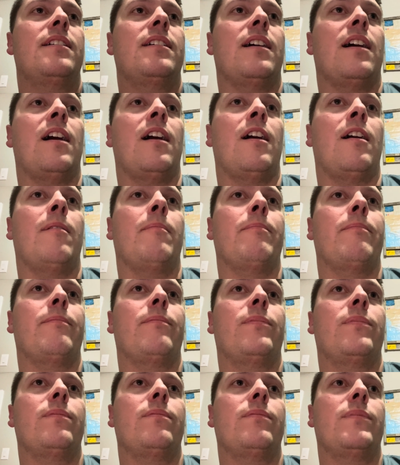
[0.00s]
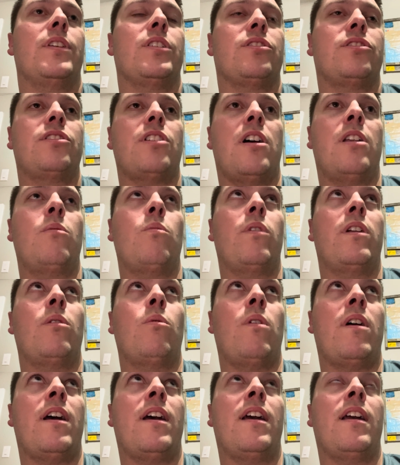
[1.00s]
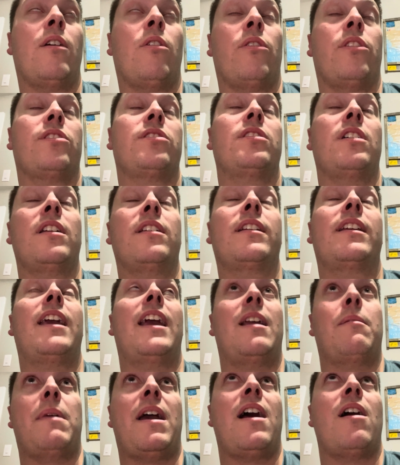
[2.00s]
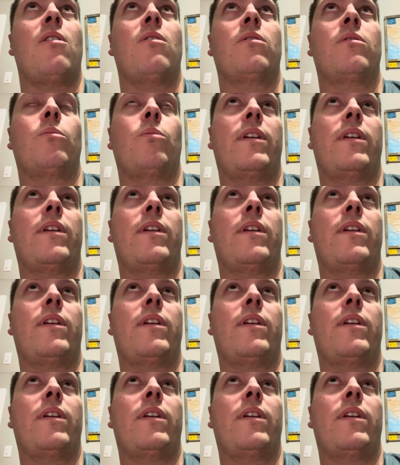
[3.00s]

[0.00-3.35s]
The sun went away, or the sun came out.